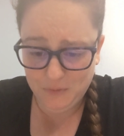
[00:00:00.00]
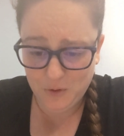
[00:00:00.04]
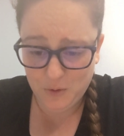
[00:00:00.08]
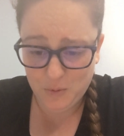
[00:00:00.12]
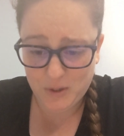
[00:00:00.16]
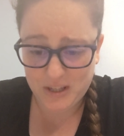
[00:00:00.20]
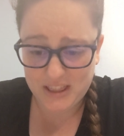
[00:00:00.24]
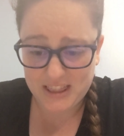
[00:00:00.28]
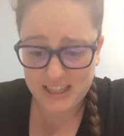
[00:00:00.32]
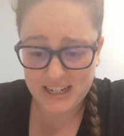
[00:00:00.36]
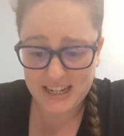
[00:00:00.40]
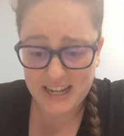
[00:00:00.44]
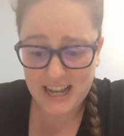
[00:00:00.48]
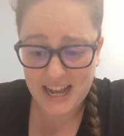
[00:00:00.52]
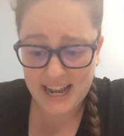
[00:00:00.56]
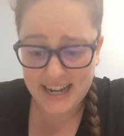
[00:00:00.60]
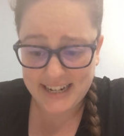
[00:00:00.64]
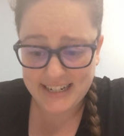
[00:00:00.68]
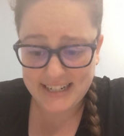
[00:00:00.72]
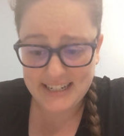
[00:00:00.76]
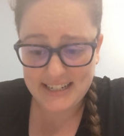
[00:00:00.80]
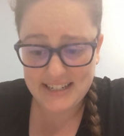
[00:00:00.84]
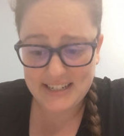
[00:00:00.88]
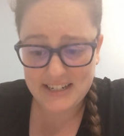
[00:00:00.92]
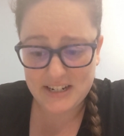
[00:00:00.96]
With the
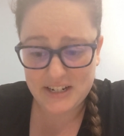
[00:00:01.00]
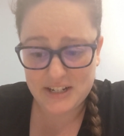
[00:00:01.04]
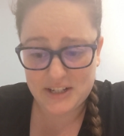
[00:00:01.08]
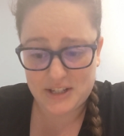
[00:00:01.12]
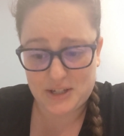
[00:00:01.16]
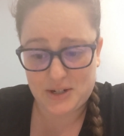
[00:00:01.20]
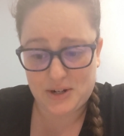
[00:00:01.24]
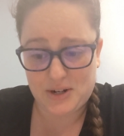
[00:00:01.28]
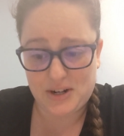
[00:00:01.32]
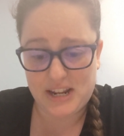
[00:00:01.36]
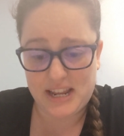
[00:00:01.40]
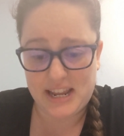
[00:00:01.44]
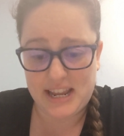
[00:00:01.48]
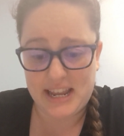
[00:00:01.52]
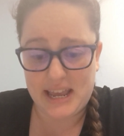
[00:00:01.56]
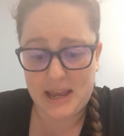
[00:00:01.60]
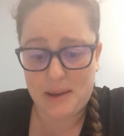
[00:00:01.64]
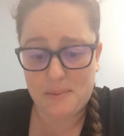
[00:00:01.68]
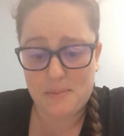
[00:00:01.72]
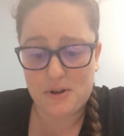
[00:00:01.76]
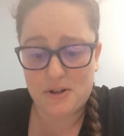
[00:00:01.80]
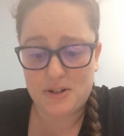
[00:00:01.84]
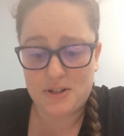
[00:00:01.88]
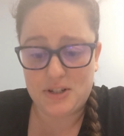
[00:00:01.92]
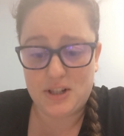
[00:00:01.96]
kindest concern he
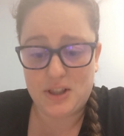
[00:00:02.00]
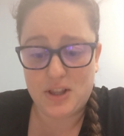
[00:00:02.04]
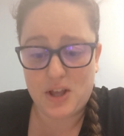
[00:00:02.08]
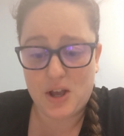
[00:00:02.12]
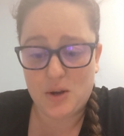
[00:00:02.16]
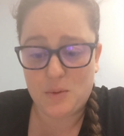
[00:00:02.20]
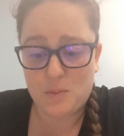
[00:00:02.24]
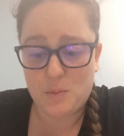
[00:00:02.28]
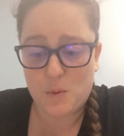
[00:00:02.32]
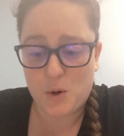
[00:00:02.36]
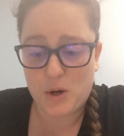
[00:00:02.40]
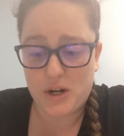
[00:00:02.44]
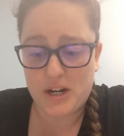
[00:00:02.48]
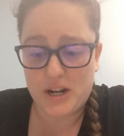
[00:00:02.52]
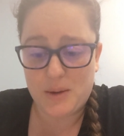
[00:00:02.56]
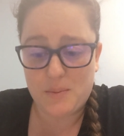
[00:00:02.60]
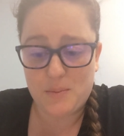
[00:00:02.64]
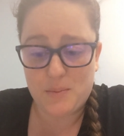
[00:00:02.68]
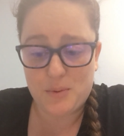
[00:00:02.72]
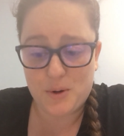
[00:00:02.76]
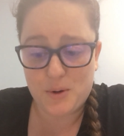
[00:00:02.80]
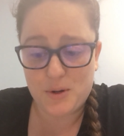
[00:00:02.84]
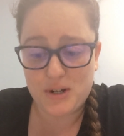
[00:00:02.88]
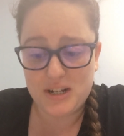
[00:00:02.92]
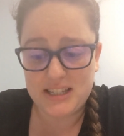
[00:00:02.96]
came on to Longbourn
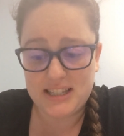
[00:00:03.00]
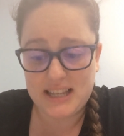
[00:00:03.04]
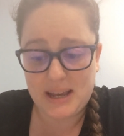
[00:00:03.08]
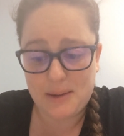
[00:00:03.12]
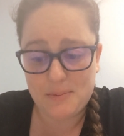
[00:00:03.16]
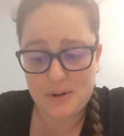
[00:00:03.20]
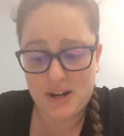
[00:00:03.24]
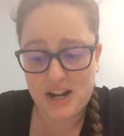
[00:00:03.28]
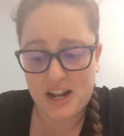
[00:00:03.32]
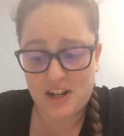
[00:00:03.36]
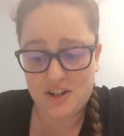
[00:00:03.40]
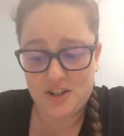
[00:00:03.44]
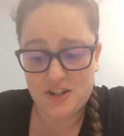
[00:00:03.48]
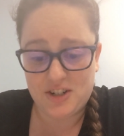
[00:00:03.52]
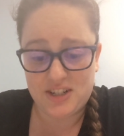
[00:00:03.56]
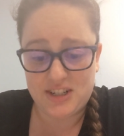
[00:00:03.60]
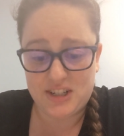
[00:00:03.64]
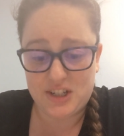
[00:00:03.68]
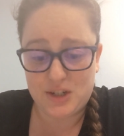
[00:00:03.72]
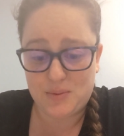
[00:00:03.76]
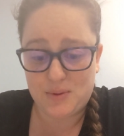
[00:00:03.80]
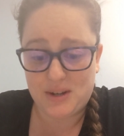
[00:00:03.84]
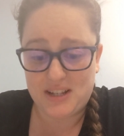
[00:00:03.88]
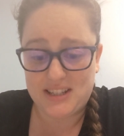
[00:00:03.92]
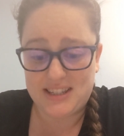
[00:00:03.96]
and broke his
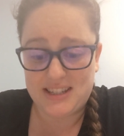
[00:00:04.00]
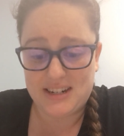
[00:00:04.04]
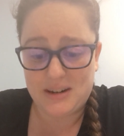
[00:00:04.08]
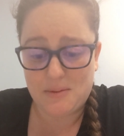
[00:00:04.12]
apprehensions to us